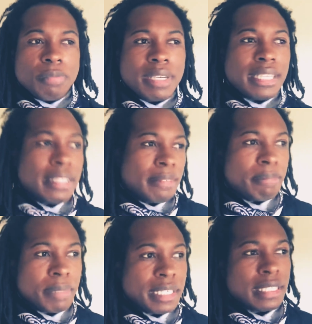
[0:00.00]
may
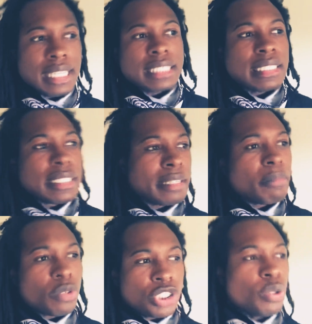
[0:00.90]
be less than them
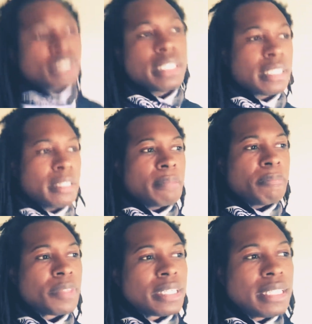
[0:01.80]
or shorter than them,
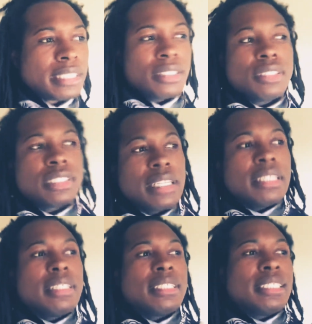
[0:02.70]
then all of a
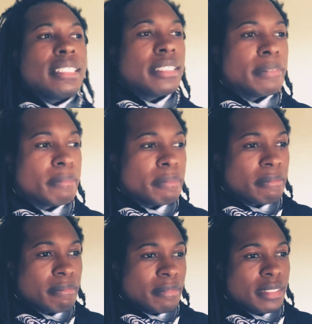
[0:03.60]
sudden like
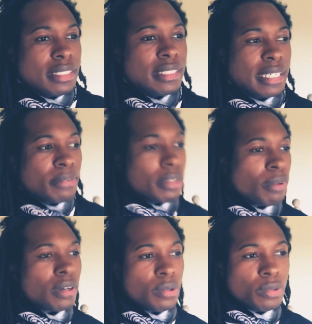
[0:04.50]
they want to
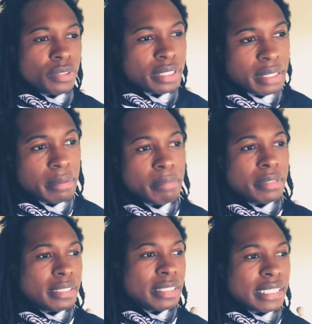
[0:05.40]
walk over them,
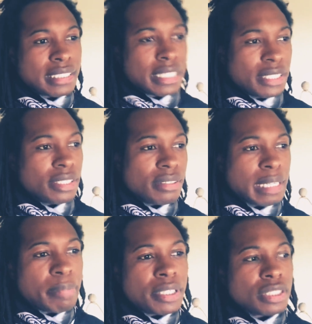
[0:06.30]
but the next thing you know,
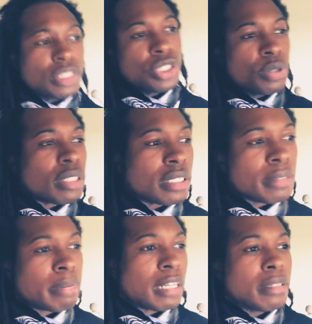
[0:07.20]
that person who's shorter
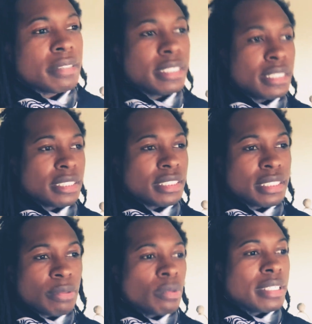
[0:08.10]
probably is
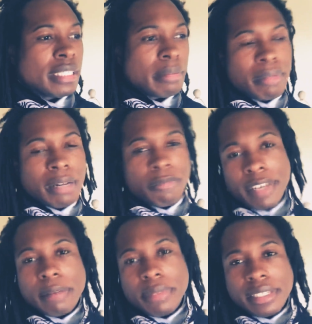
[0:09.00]
within a mob
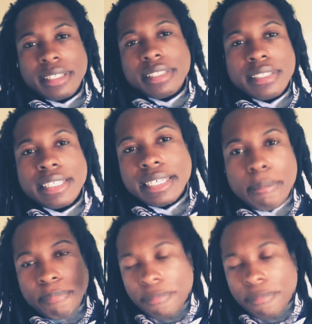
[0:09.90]
family, and then they get